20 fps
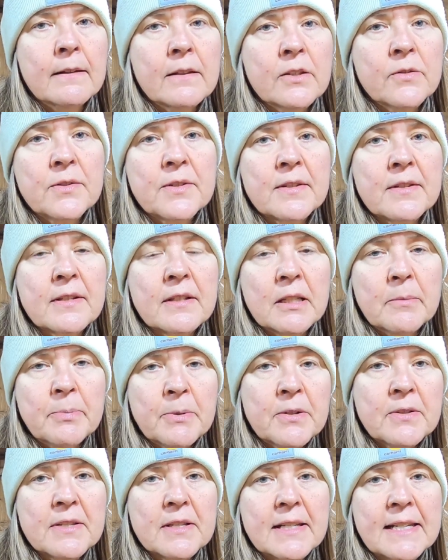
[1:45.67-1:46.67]
uses
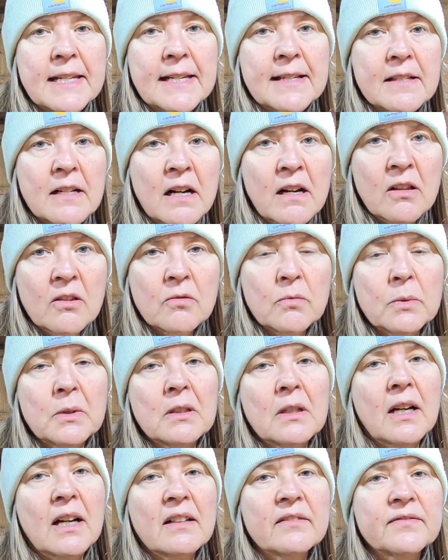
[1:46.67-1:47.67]
clippers and takes all the
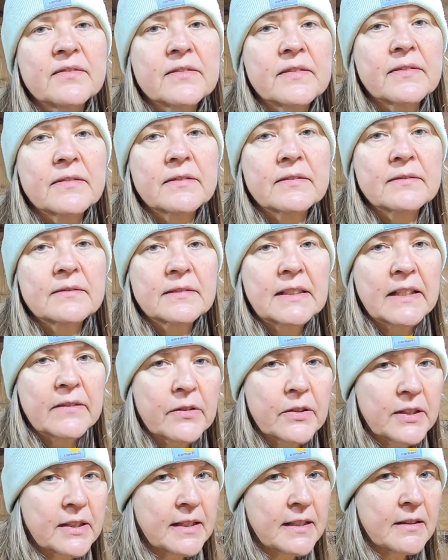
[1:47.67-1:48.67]
wool off,
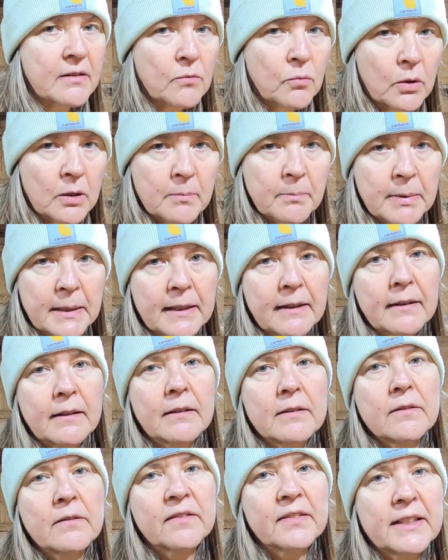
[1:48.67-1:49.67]
everything in one
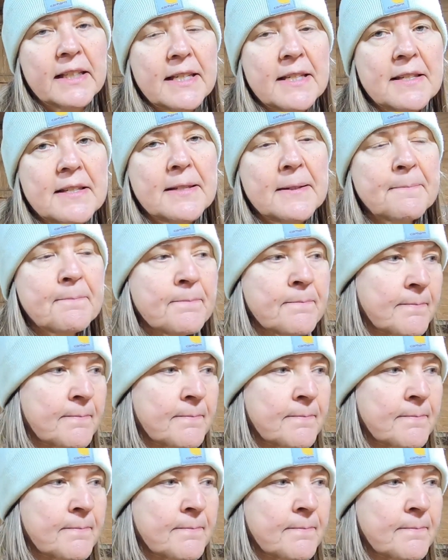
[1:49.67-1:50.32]
big fleece.